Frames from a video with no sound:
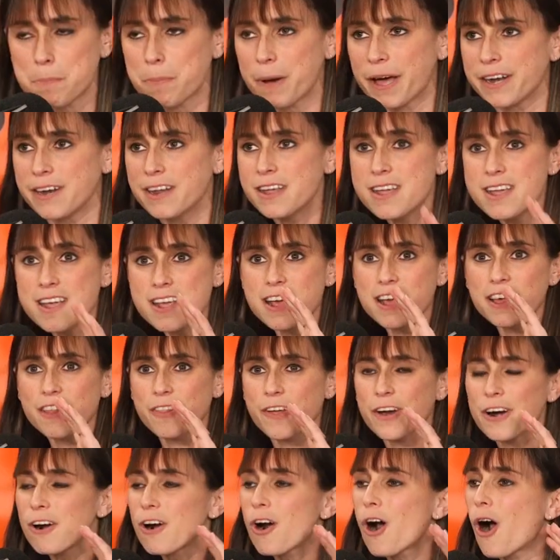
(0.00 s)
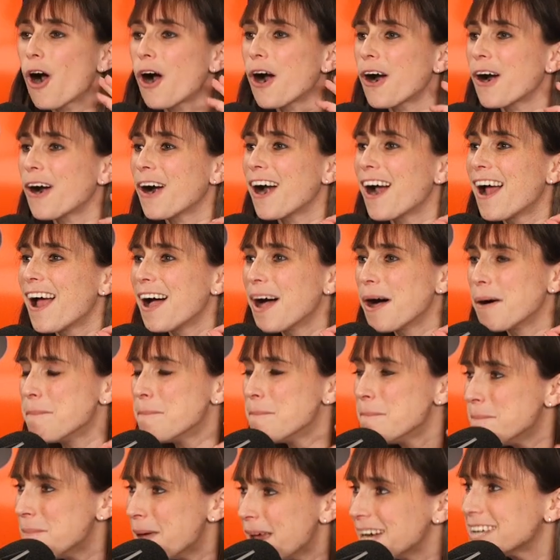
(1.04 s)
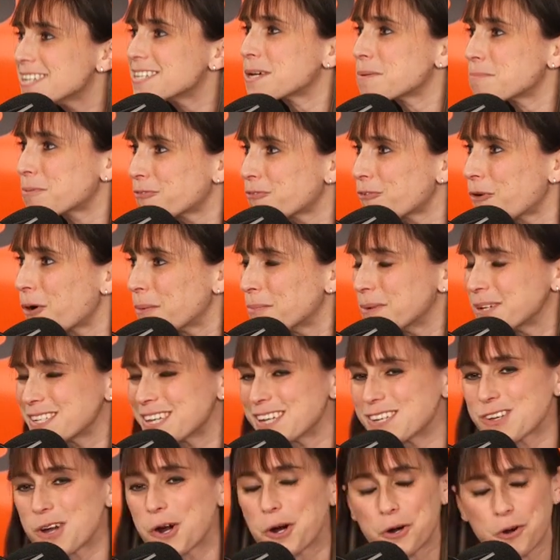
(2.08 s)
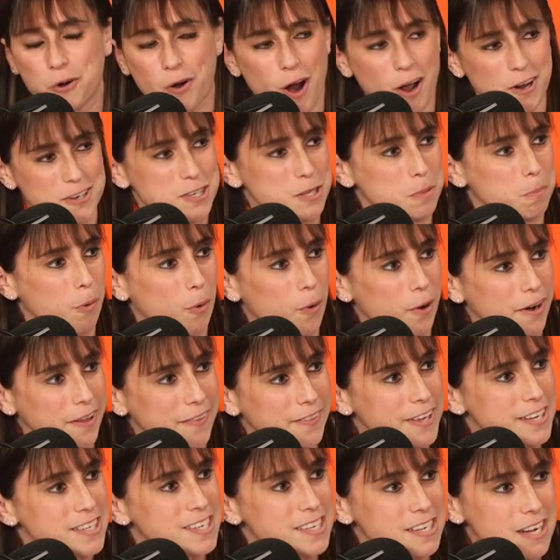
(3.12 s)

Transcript: But there are amazing performances across the board in this.